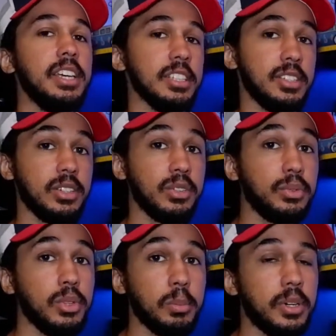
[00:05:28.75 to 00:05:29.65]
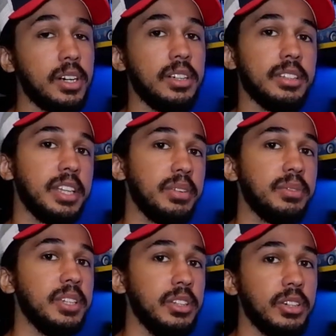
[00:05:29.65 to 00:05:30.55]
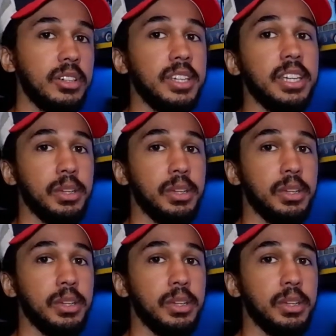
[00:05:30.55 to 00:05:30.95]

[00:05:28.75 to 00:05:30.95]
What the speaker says: It's not going to fall apart, definitely not.